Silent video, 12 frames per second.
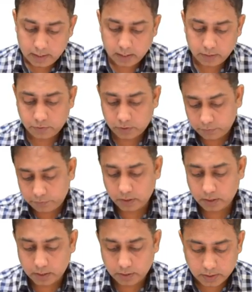and for
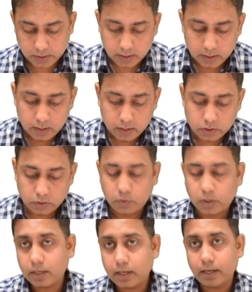different countries. So
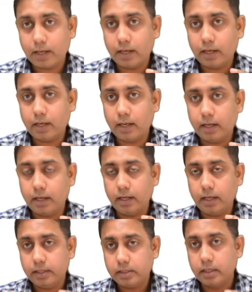what
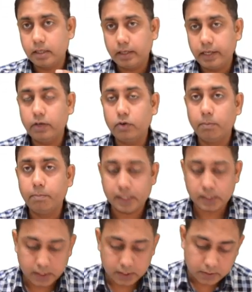is the take-home
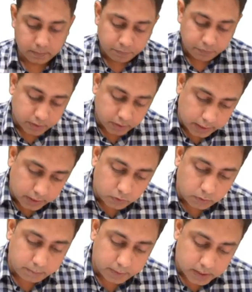message? The
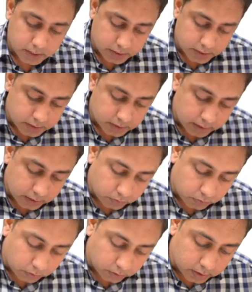take-home message is that
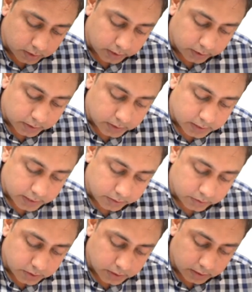all the countries, can
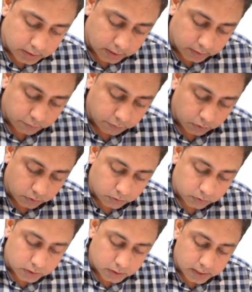you see that
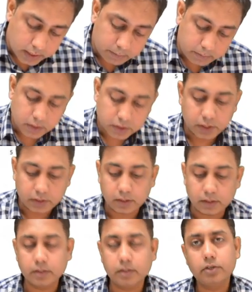follow the same
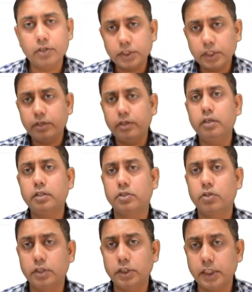trajectory? The trajectory does
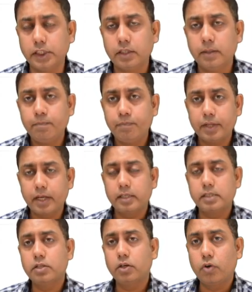not change. That
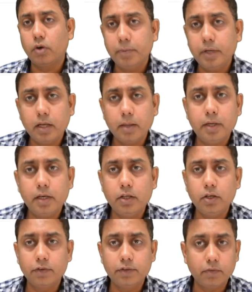is, the
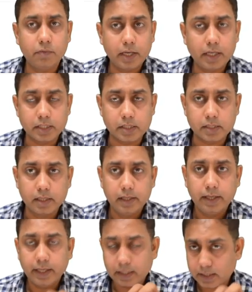communicability of the virus
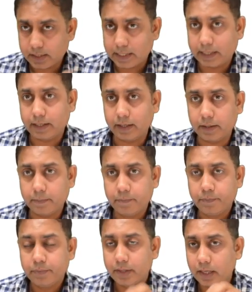is static.
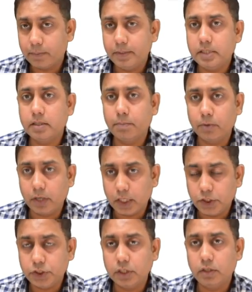That means the
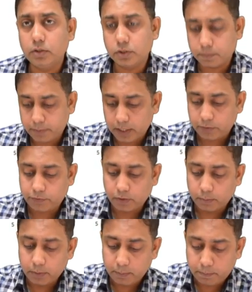potential to spread
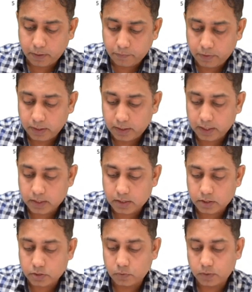from the prevalent
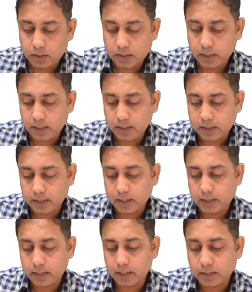cases towards the
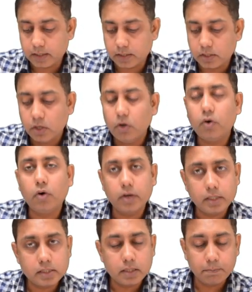incident cases, or
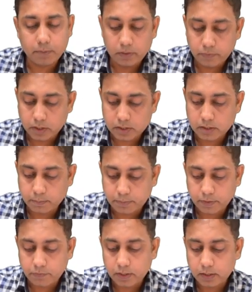in simple words, the
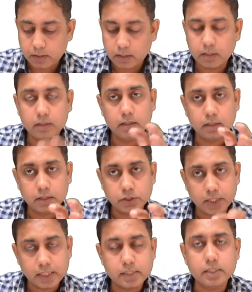prevalent, the
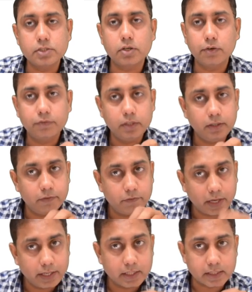chances of the
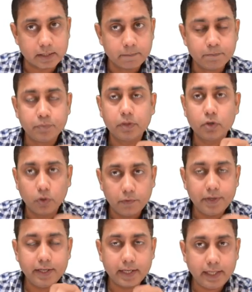virus,
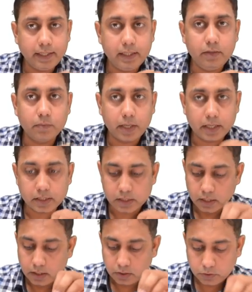COVID-19 virus,
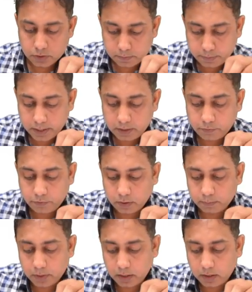to spread
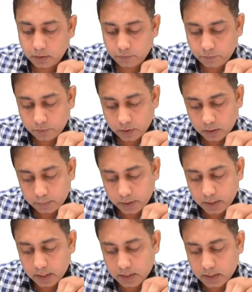from the
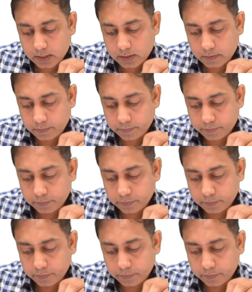confirmed cases